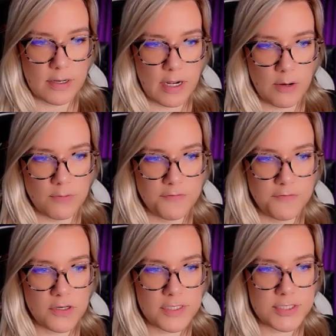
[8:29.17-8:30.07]
our
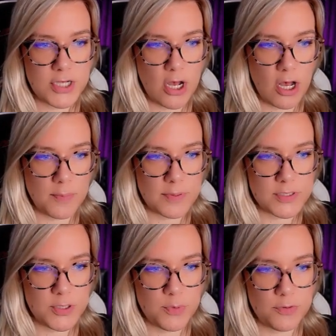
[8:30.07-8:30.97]
first top
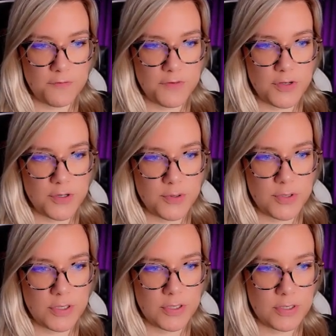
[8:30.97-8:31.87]
superfood